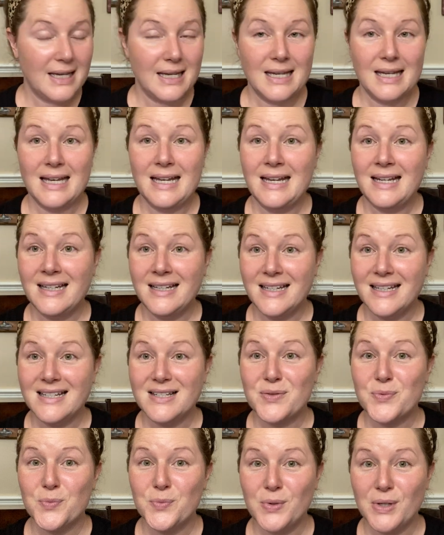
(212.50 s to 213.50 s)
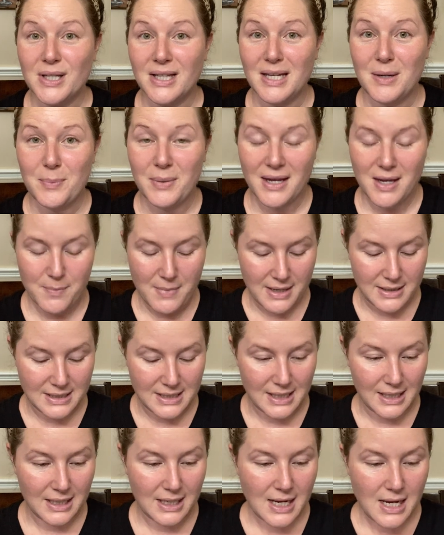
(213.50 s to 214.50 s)
it is really
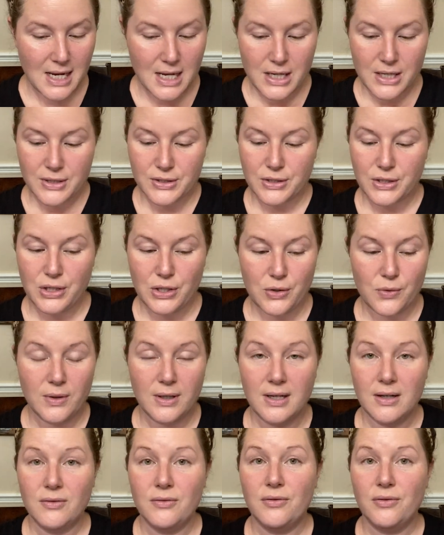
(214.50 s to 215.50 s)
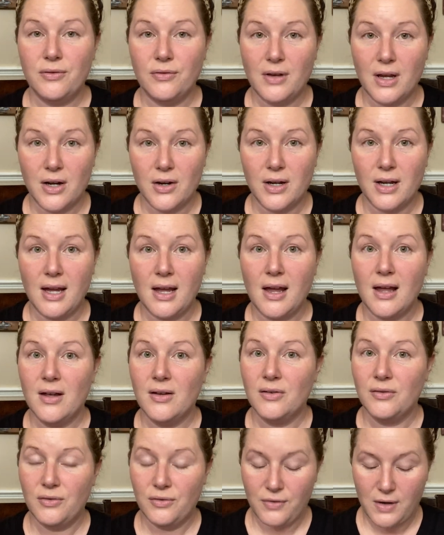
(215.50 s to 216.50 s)
pigmented. So you need very,
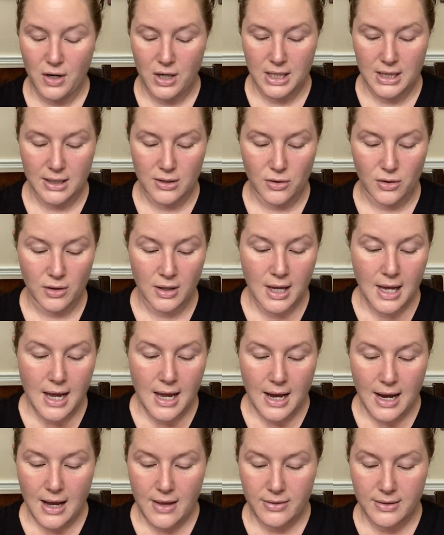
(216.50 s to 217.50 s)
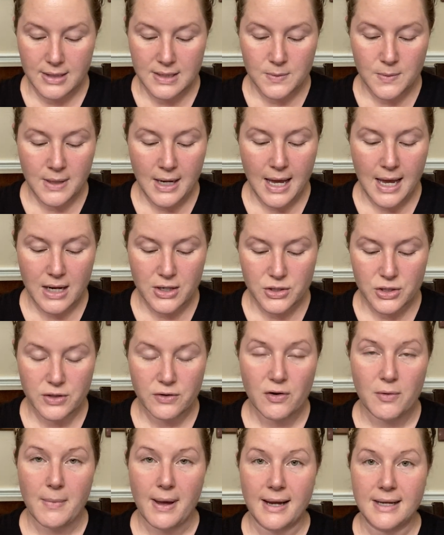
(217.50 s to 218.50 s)
very little. And this one
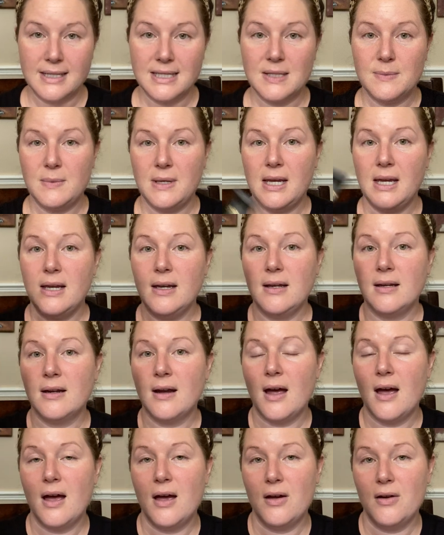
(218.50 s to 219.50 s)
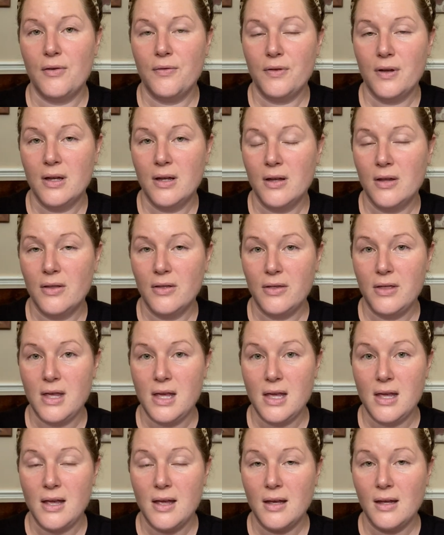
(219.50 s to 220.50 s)
actually reminds me of
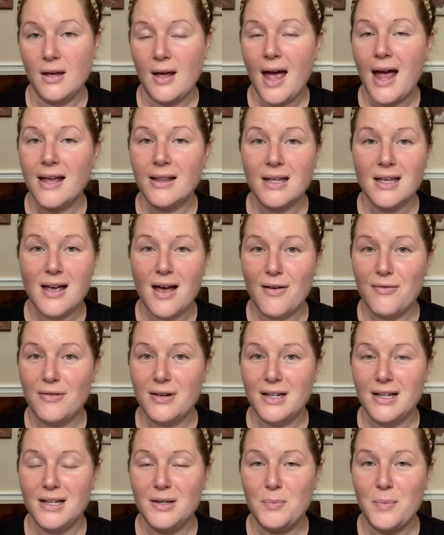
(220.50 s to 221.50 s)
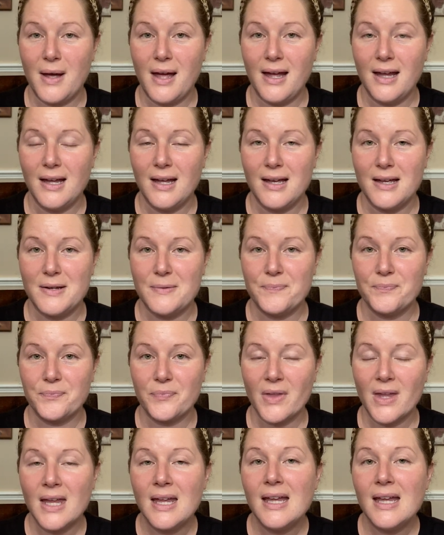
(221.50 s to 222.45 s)
the highly coveted by um,